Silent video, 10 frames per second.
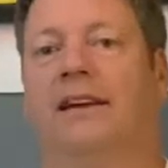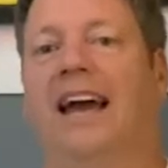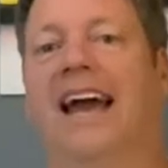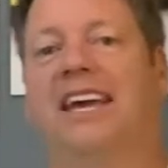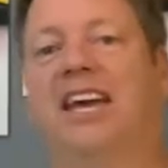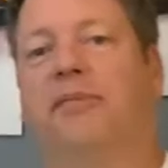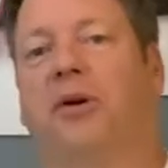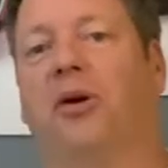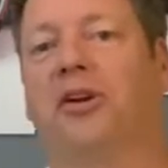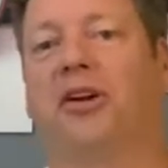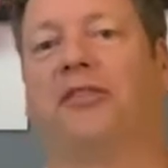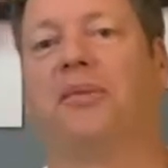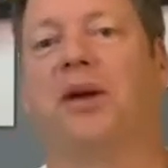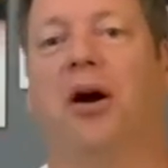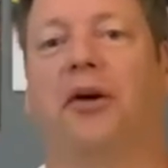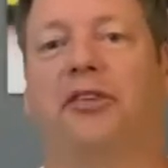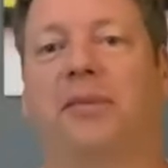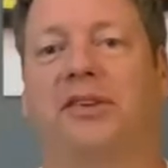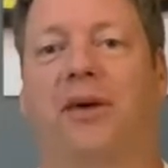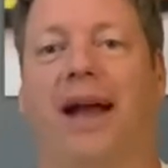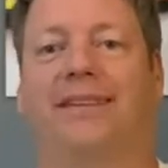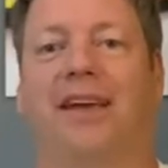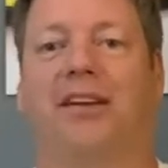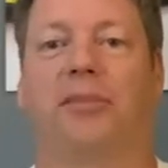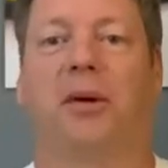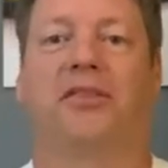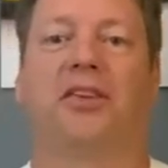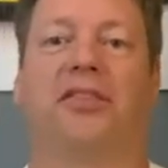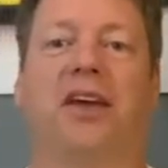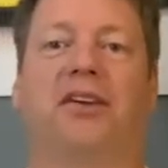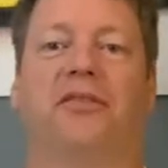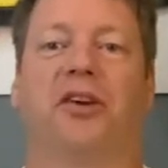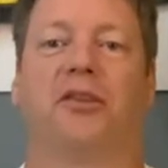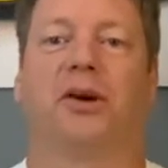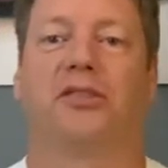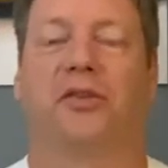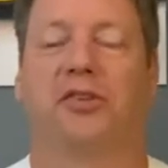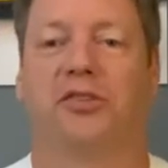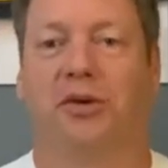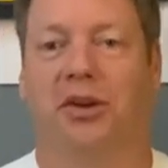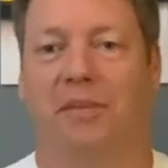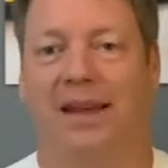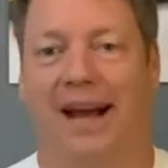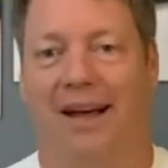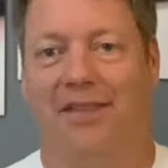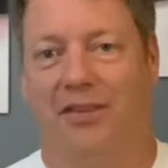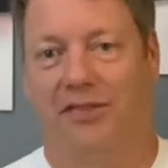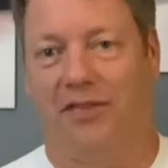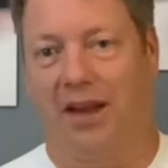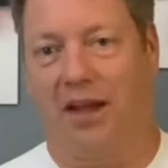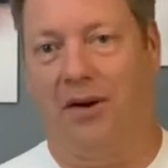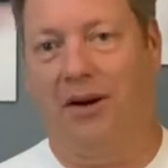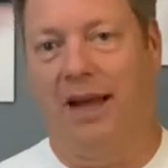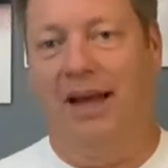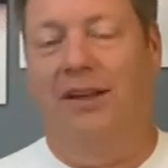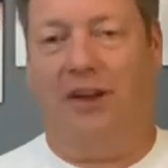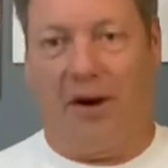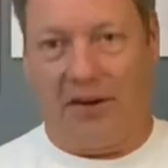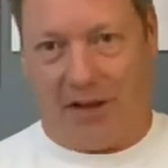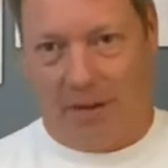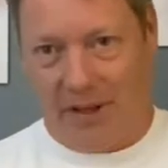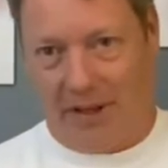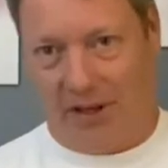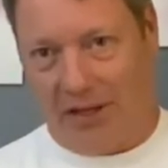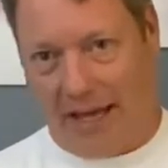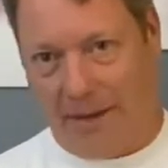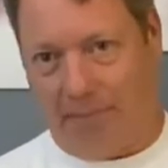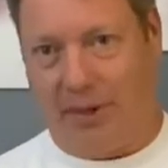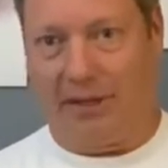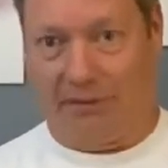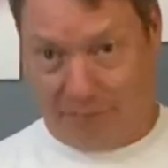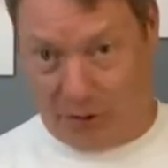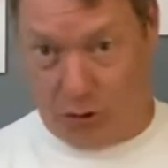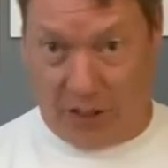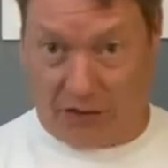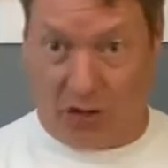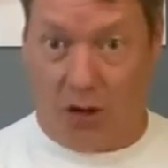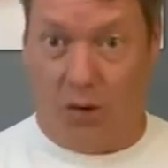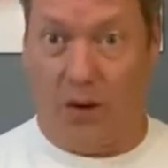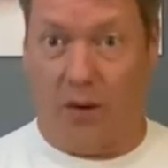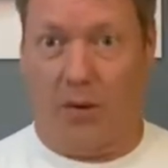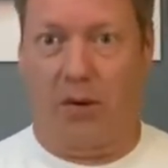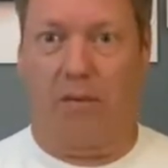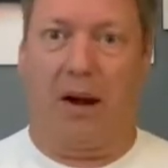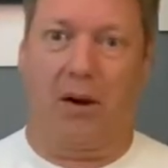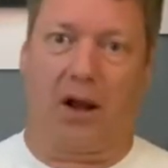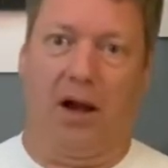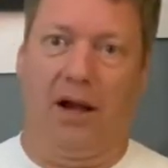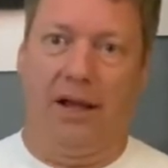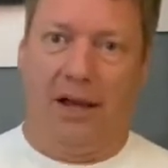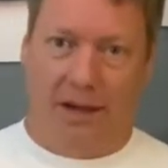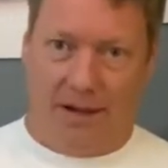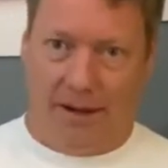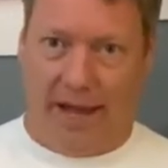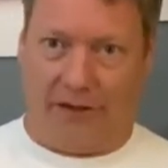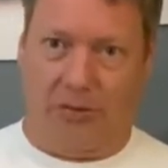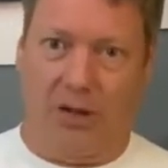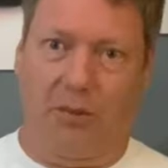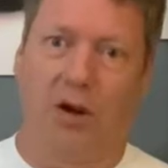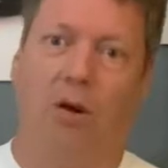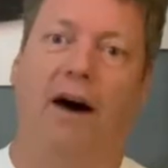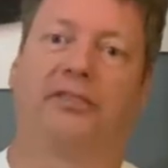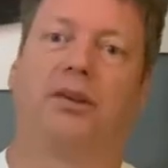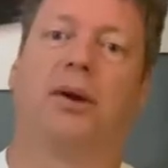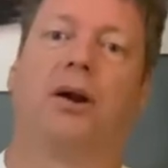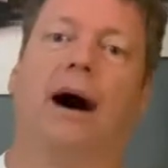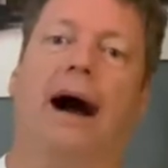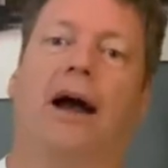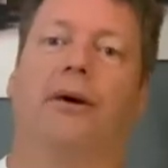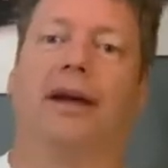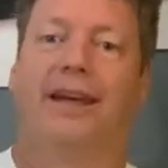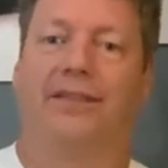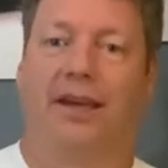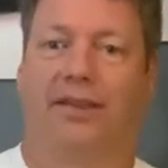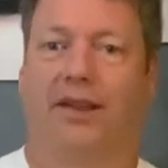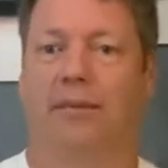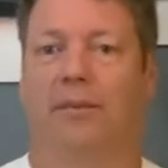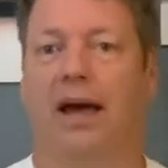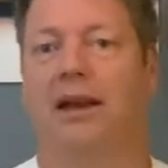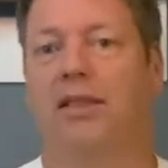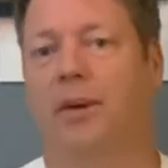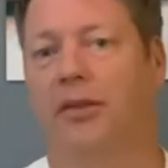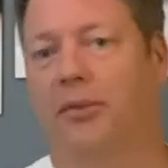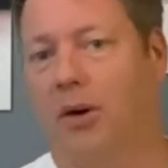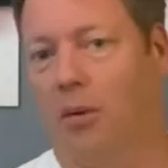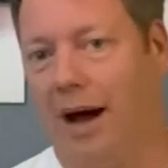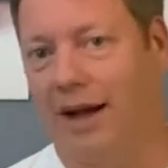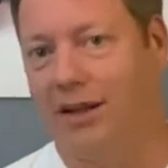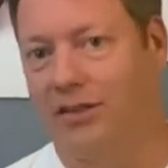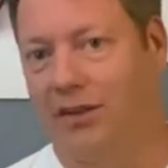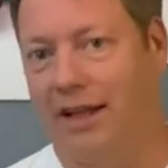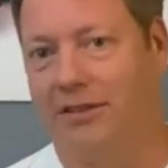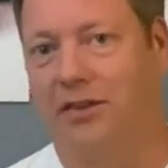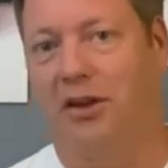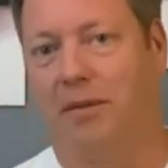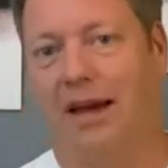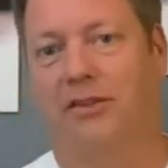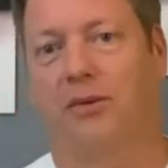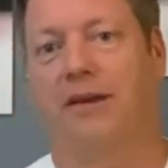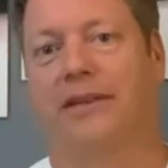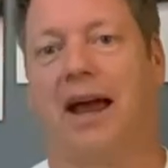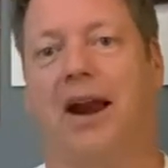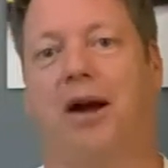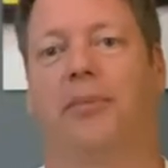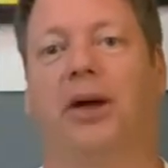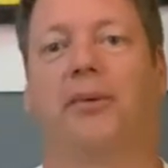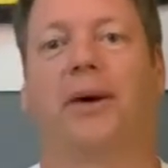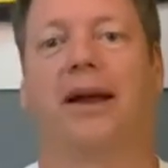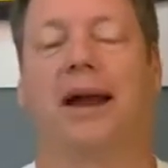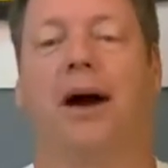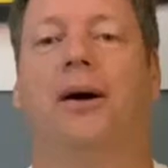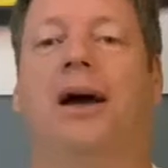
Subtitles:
Hey, Keith McCrone here from the Ultimate Track Day Experience, and thank you very much for joining me on this video. Sorry it's coming a little late, but a few weeks ago we were at Road America. Next week we go off to Mid-Ohio, and at the end of the month we're at Watkins Glen. So you can imagine we have a lot on our plate right now.